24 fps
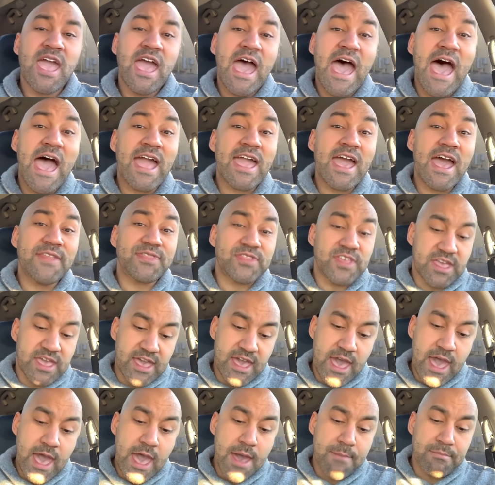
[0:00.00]
I got the
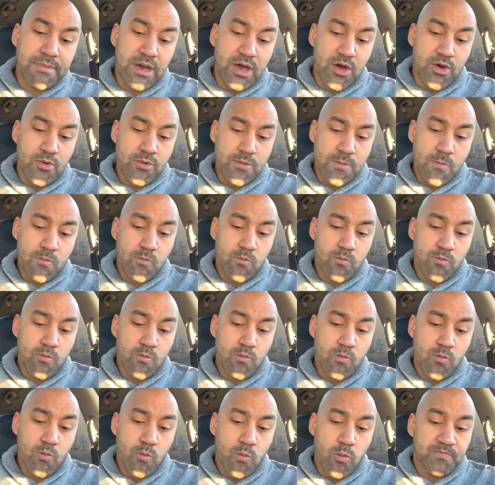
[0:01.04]
combo.
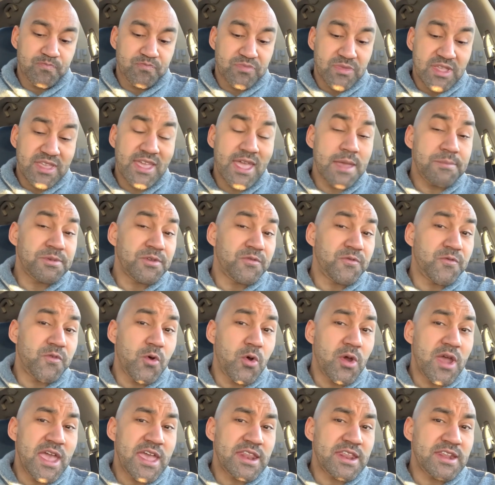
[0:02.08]
Came to
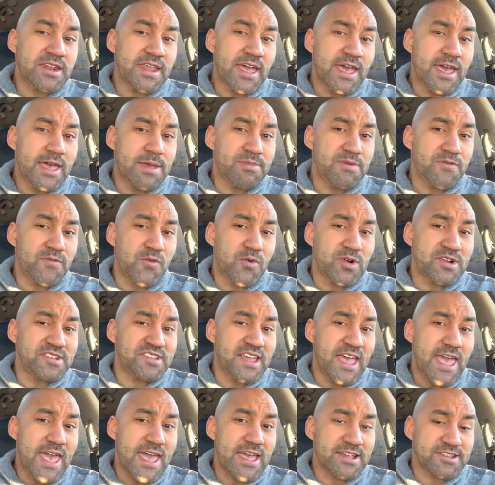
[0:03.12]
$4.89 before
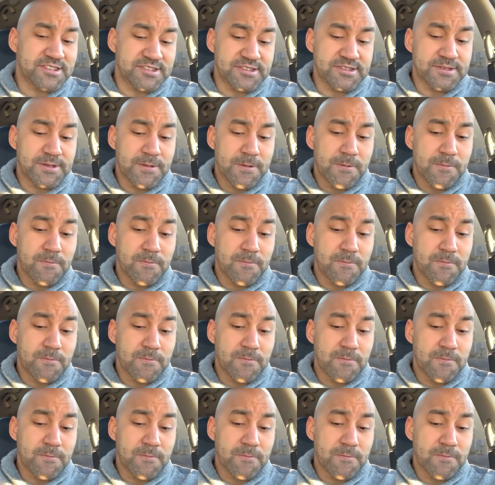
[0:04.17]
tax.